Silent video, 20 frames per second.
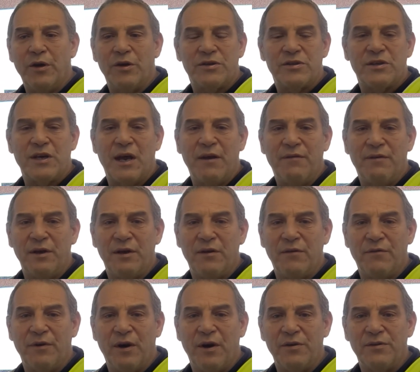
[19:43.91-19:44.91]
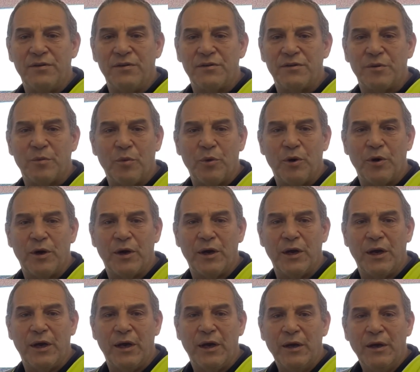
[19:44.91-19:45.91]
your safety devices are
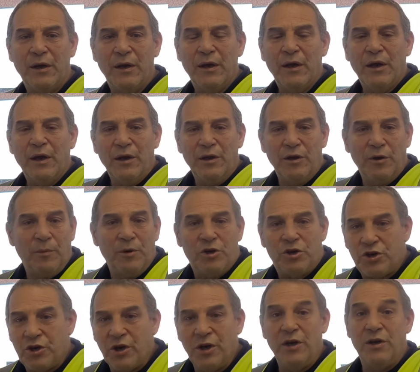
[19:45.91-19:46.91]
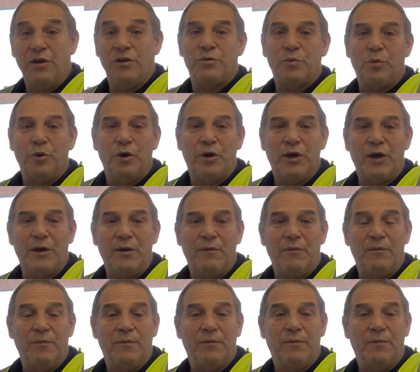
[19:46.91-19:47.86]
working, your machine is working.